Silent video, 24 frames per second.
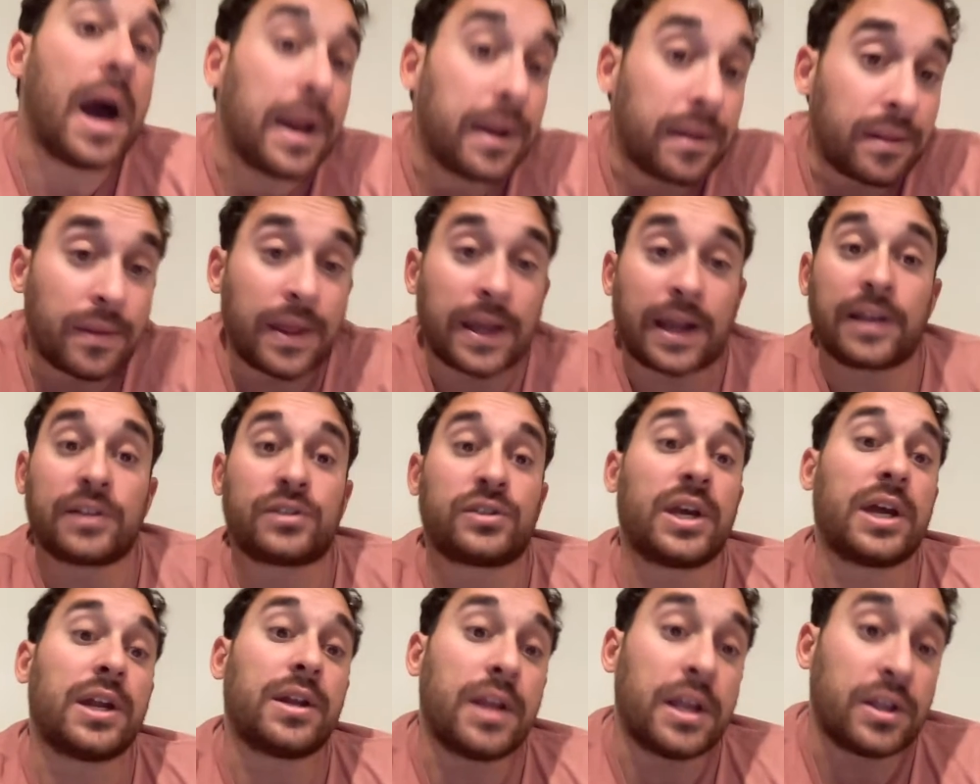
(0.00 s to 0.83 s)
But
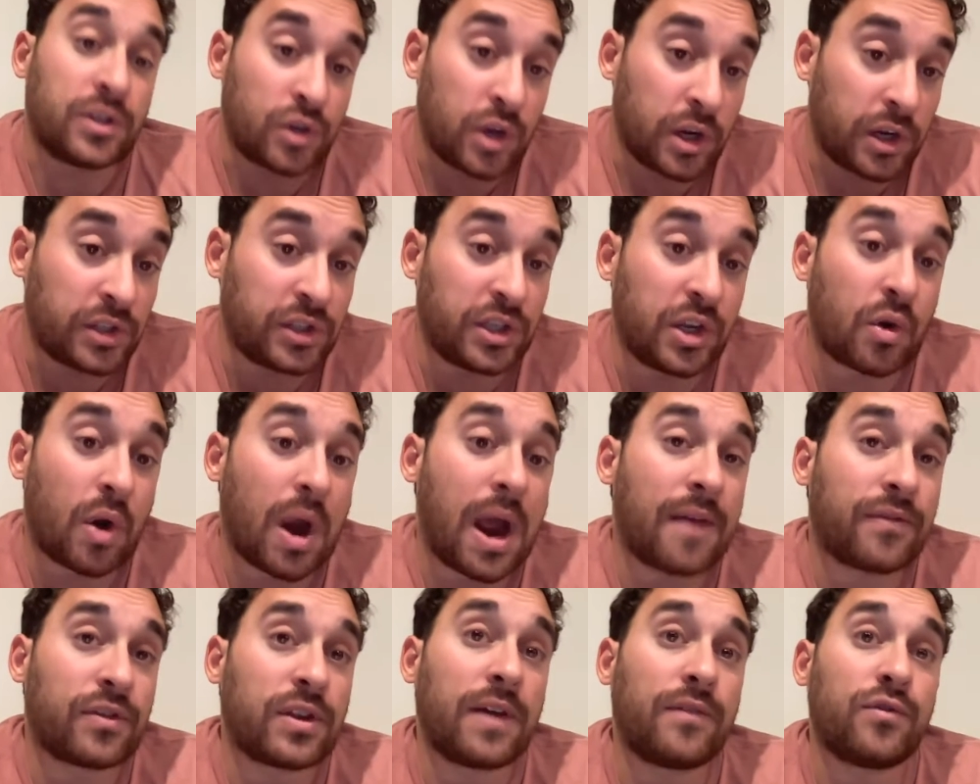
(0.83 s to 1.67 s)
like I said, it's
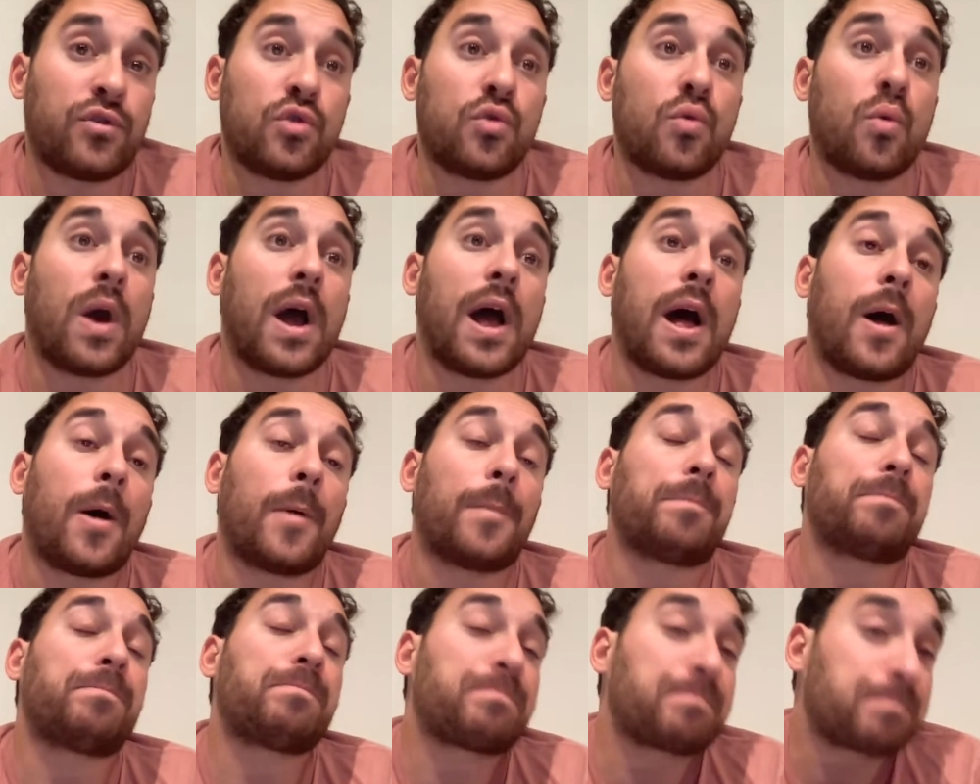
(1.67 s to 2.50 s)
good to see Kraftsov do
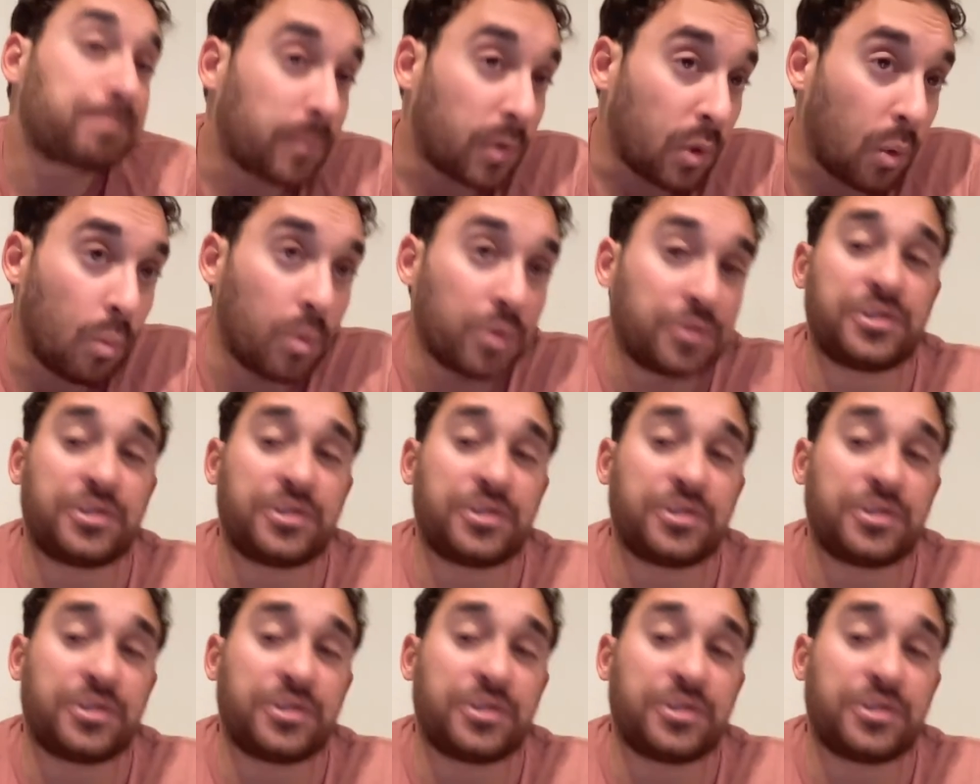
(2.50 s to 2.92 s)
well.